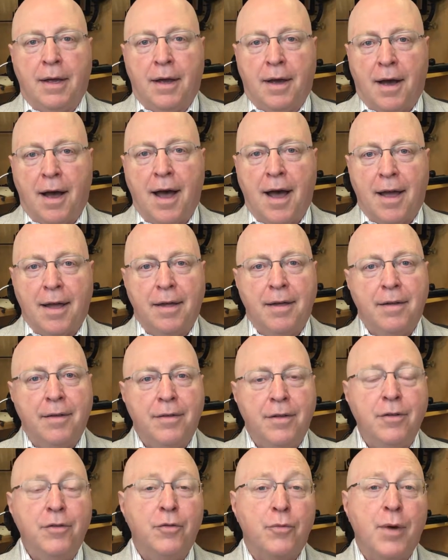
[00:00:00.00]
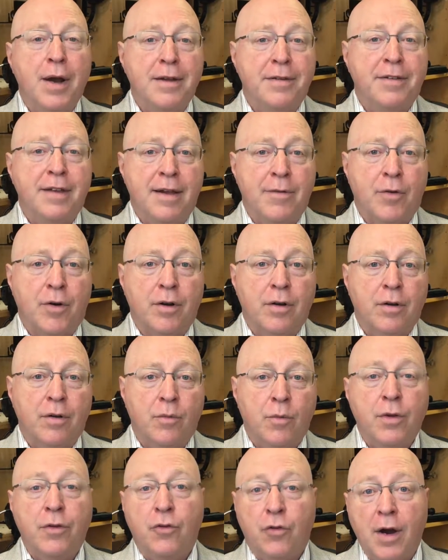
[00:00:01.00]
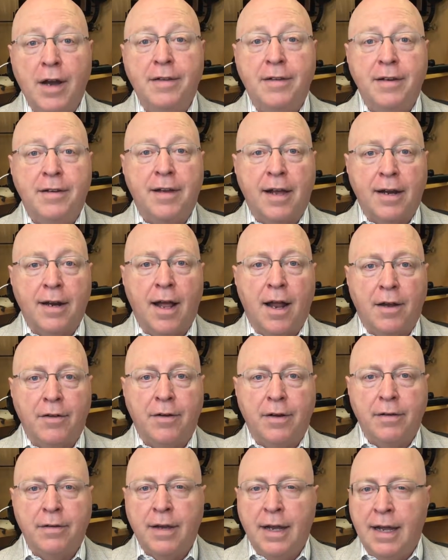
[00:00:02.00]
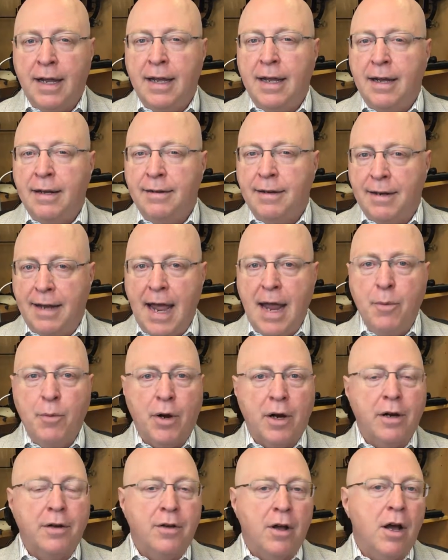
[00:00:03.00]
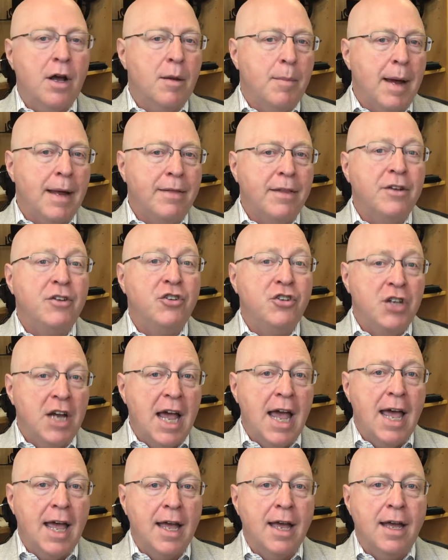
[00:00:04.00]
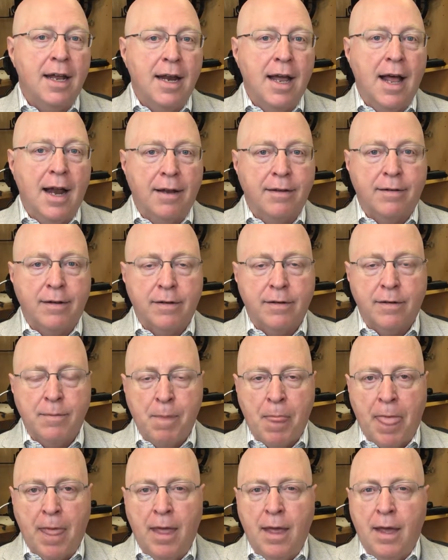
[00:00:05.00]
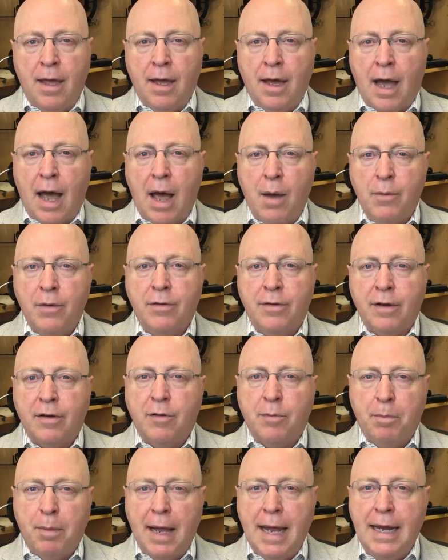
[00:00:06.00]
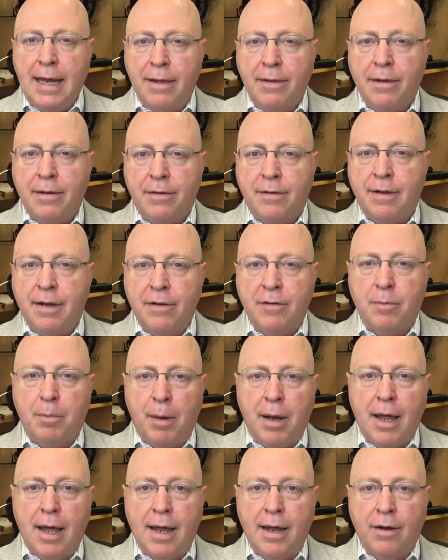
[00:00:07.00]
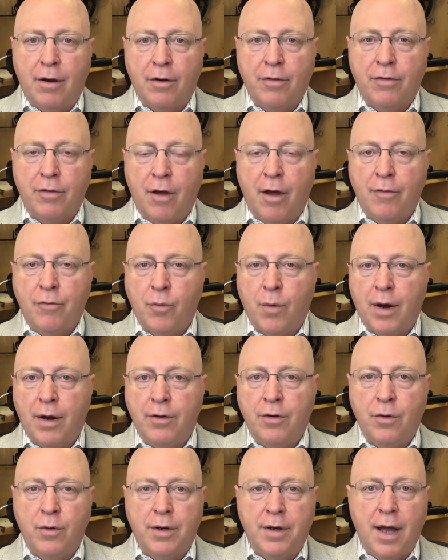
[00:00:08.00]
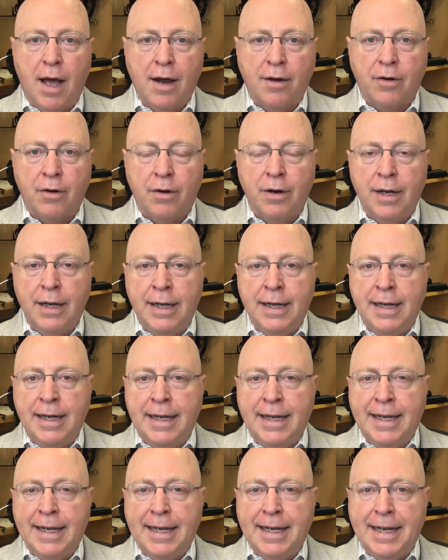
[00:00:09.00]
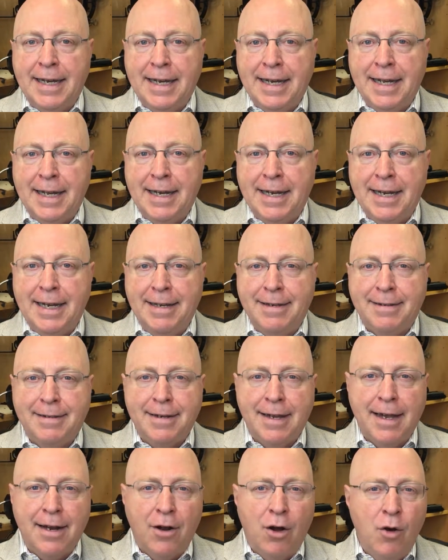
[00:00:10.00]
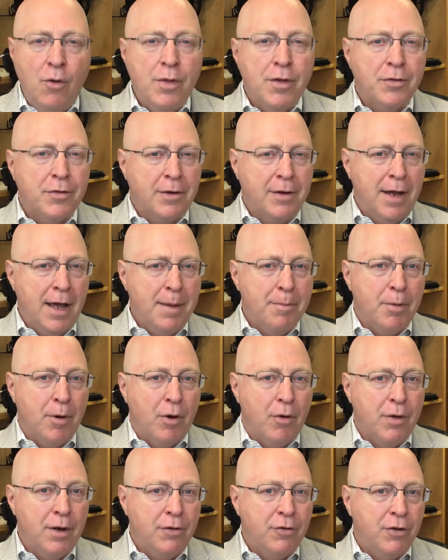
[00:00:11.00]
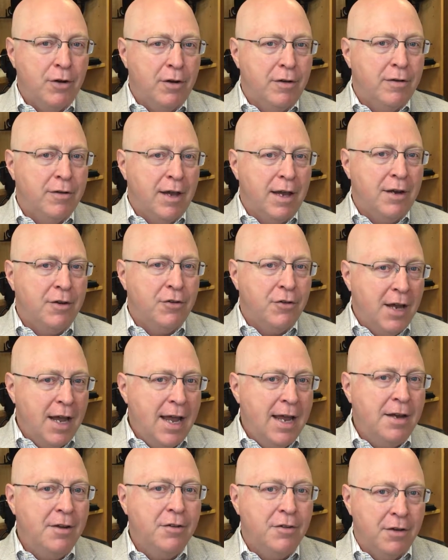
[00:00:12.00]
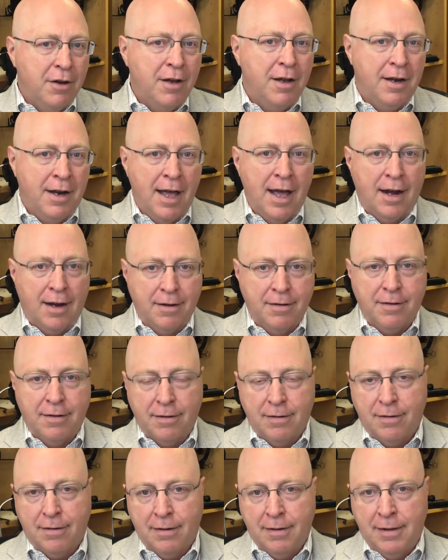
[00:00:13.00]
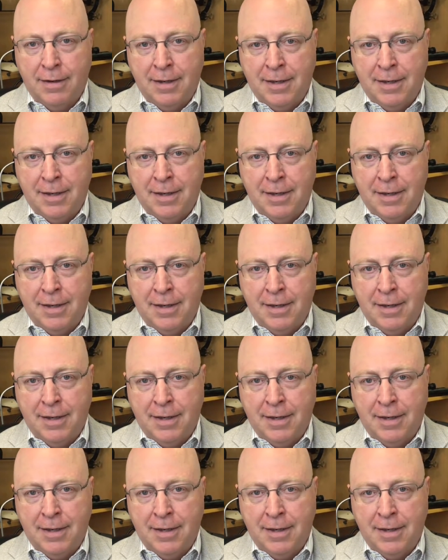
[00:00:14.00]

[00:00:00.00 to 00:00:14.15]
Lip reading: Hi, this is Ray Siebert with Tracey Technologies. Today we're going to talk about the Chang Analysis. I was explaining this display in our software to a doctor and he said, "Oh, there's a typo. It should say Change Analysis."